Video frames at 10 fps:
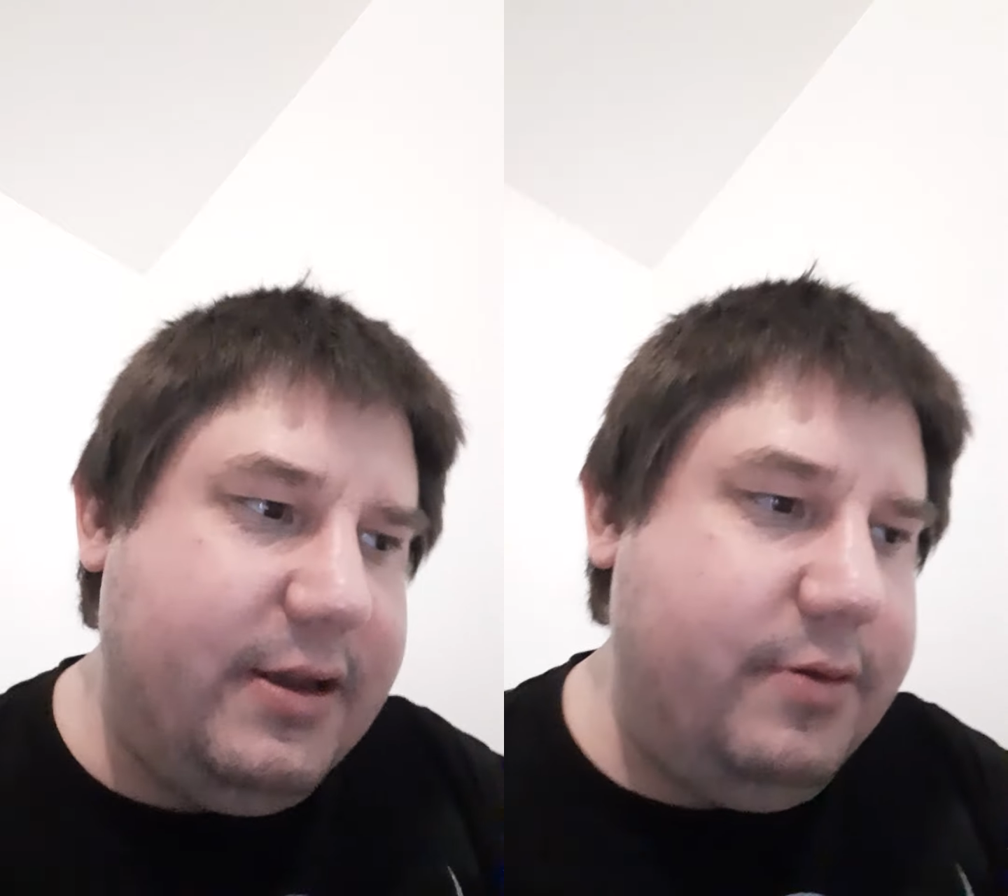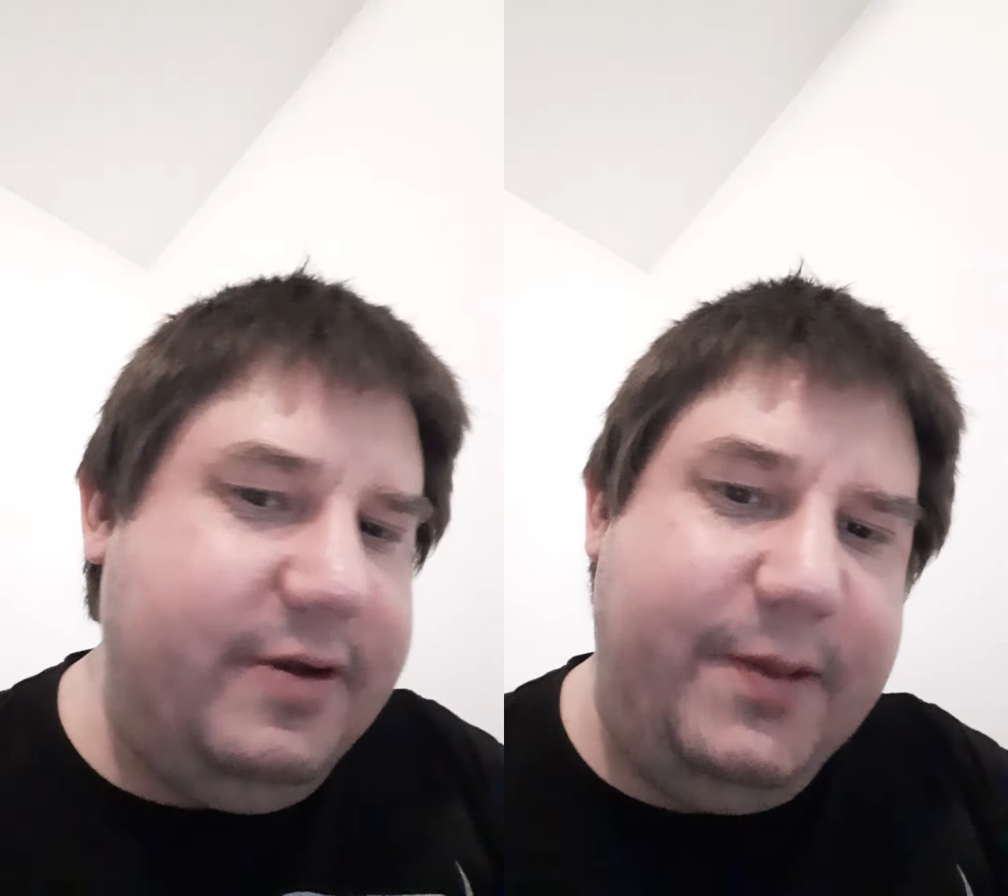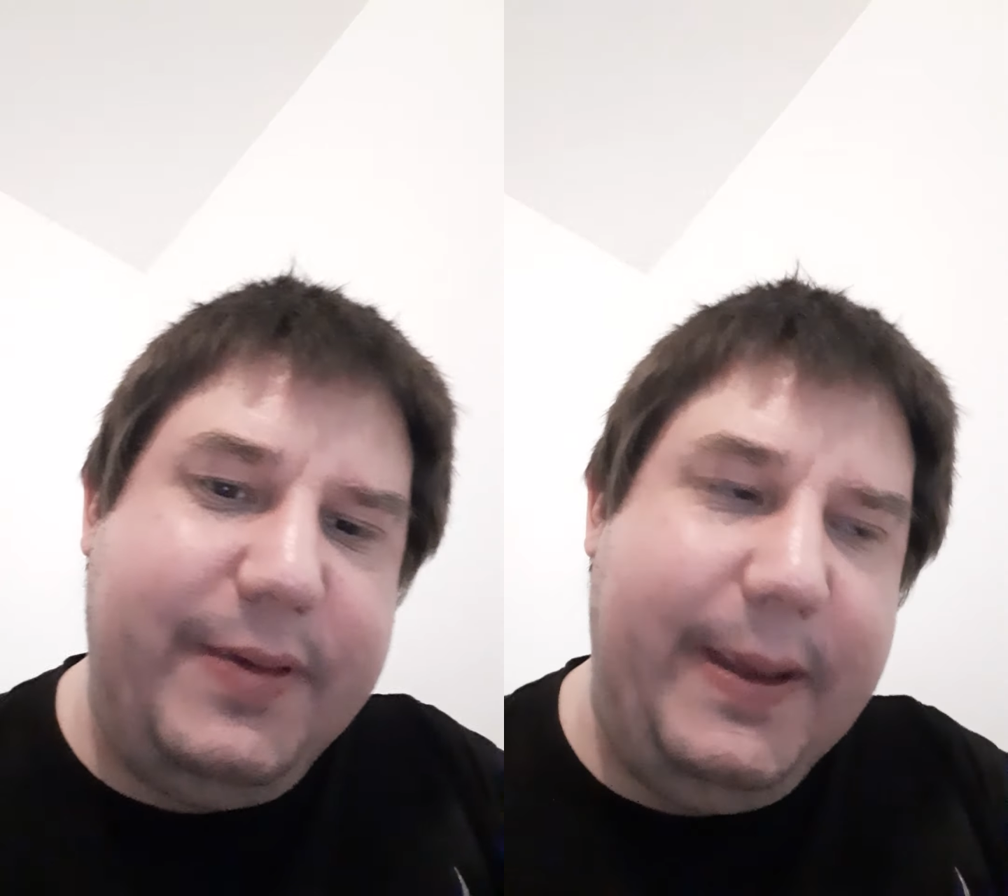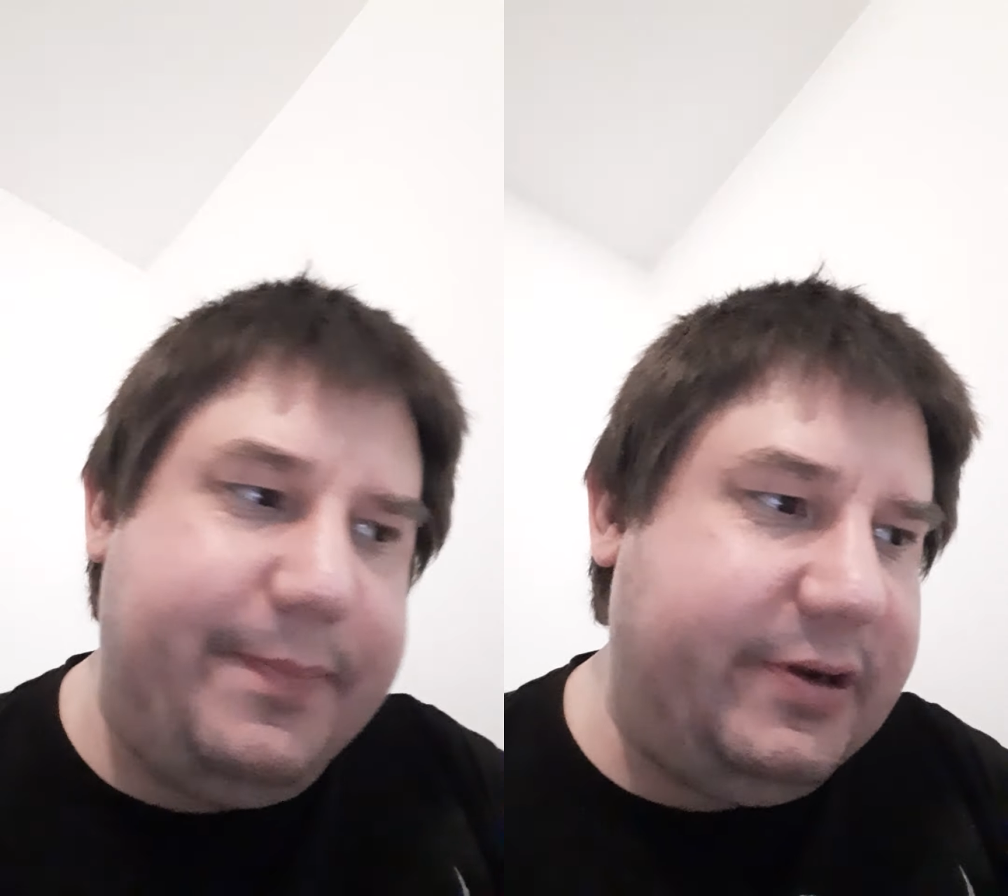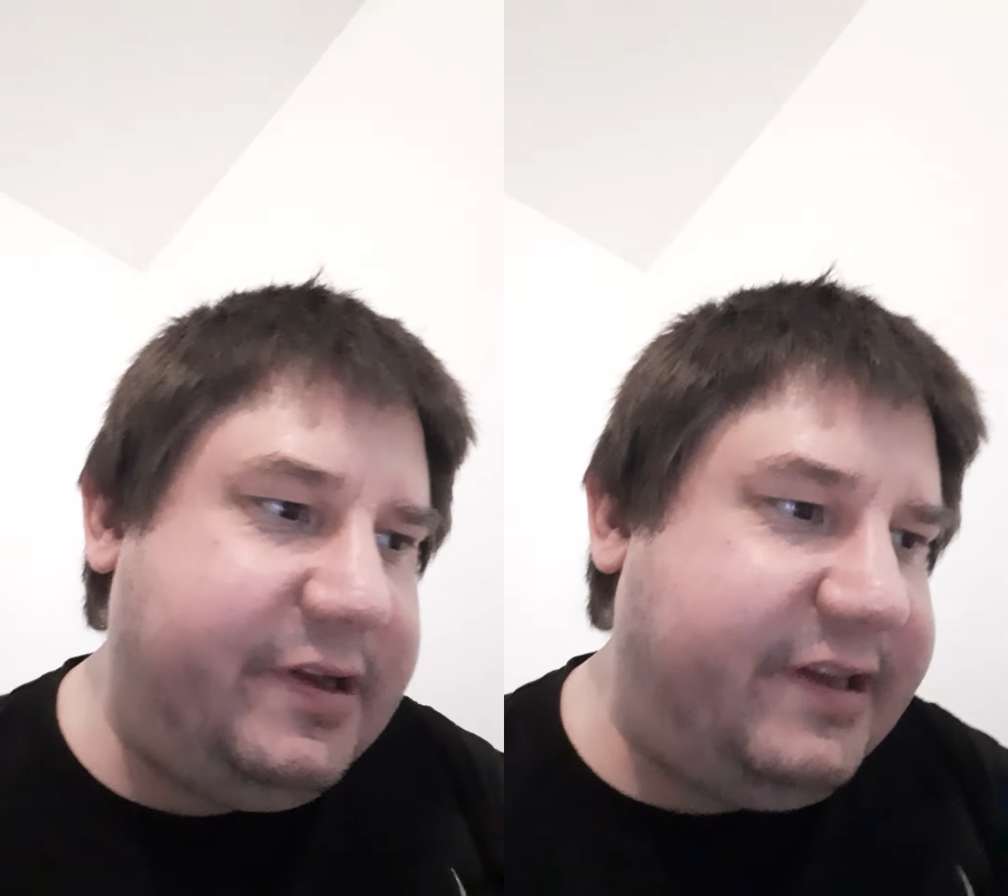Unique
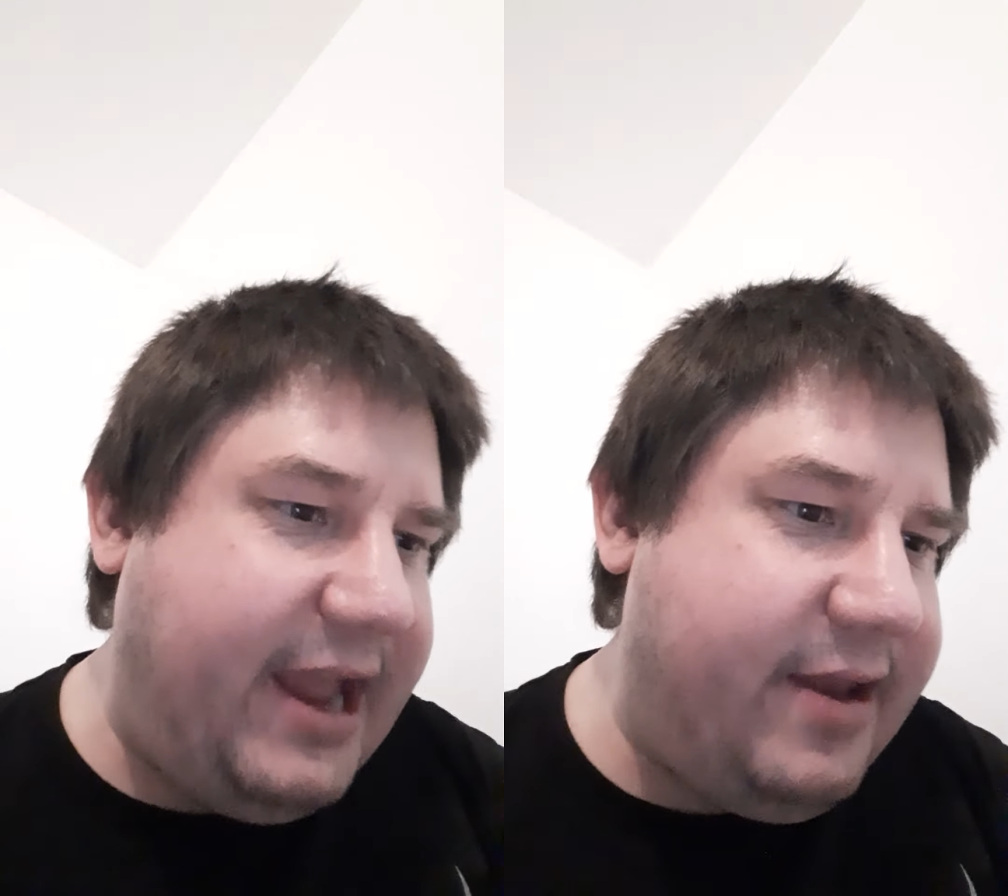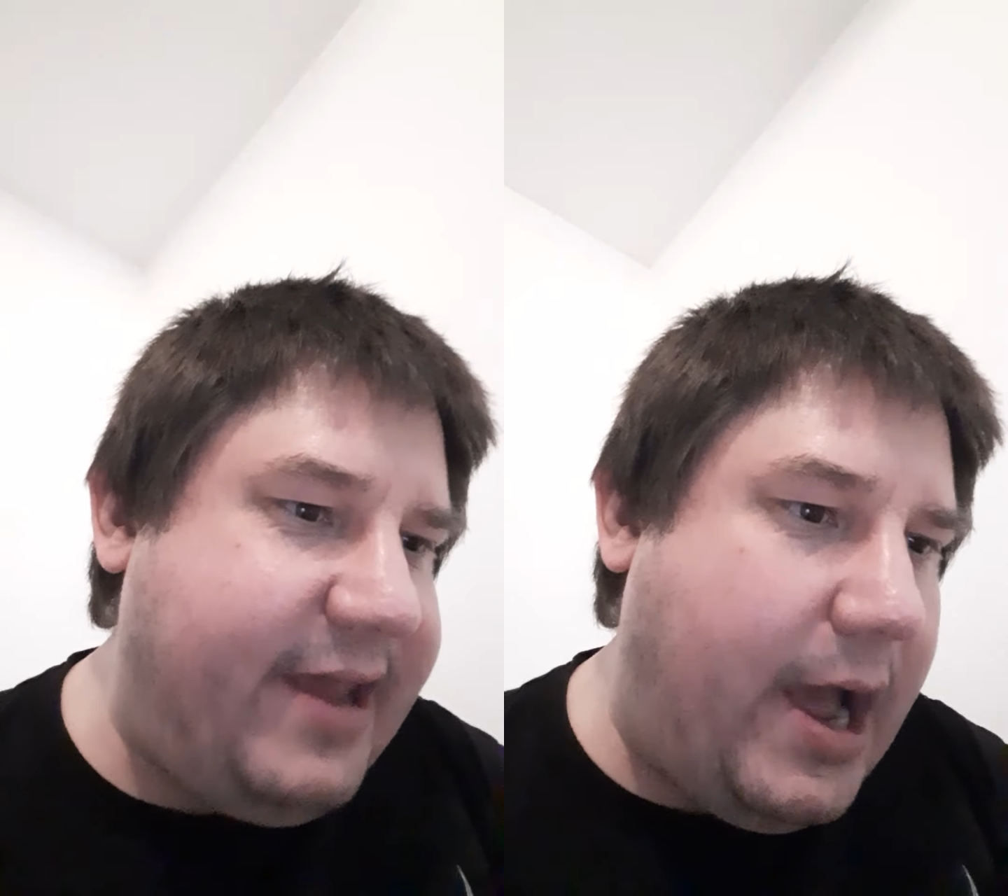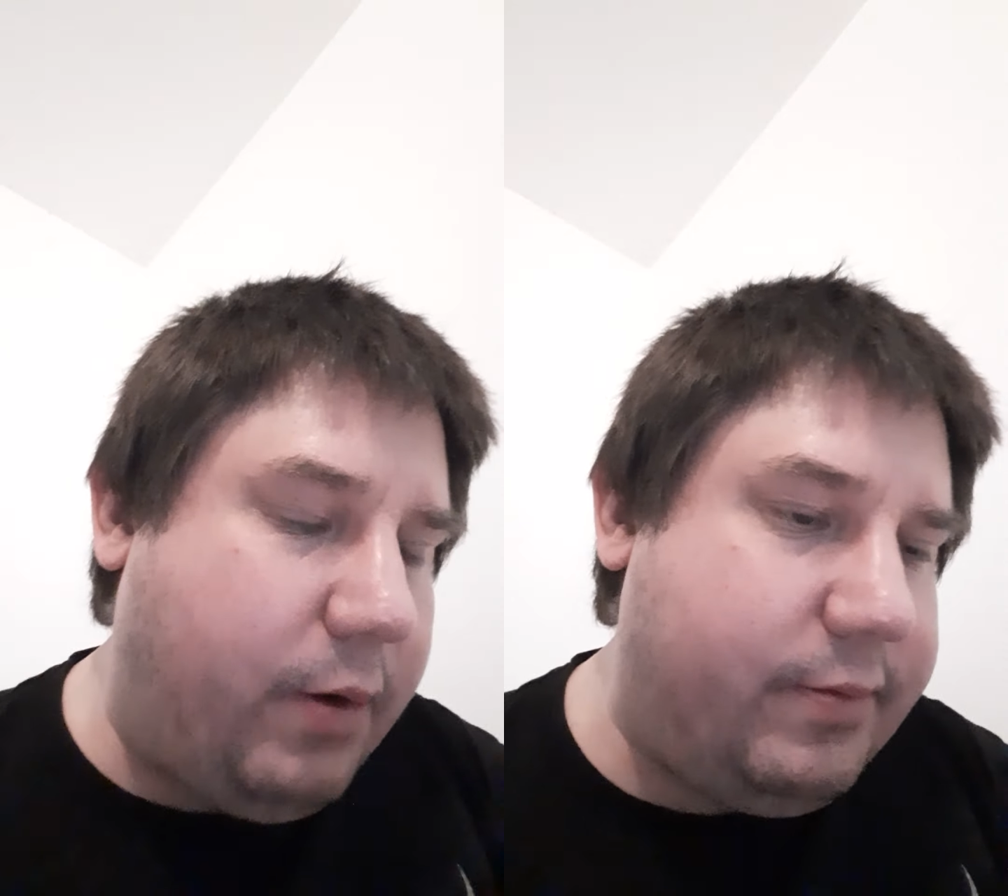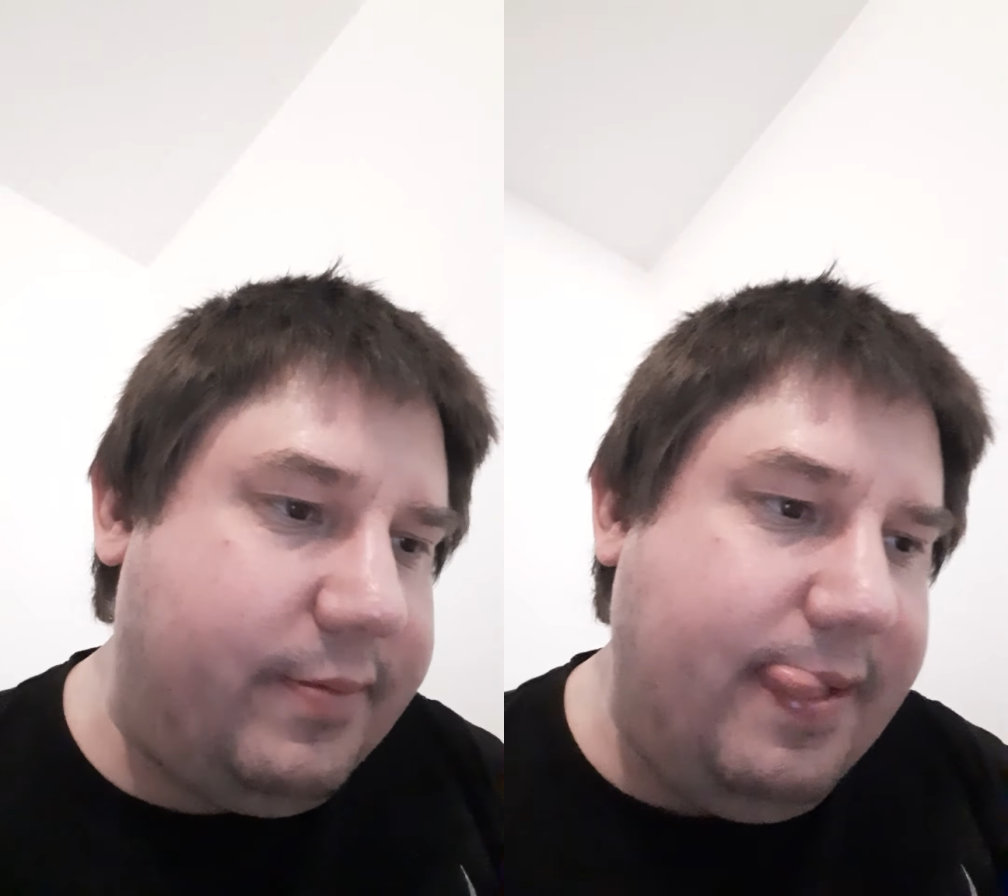people stand out